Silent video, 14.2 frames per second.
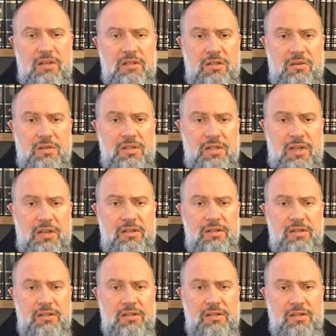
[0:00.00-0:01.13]
So it states
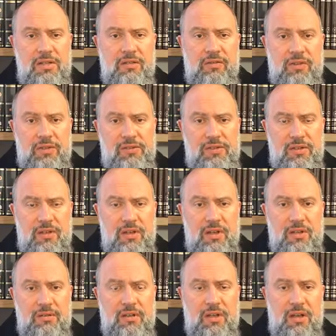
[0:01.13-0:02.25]
in Sefer
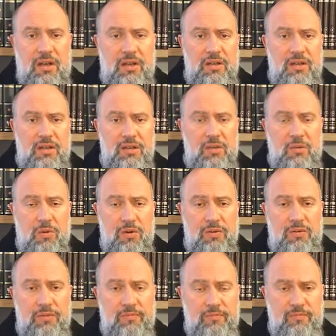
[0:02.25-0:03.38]
Yetzirah, and I
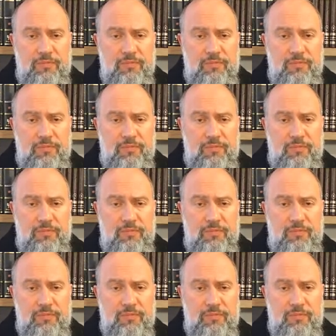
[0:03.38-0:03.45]
quote,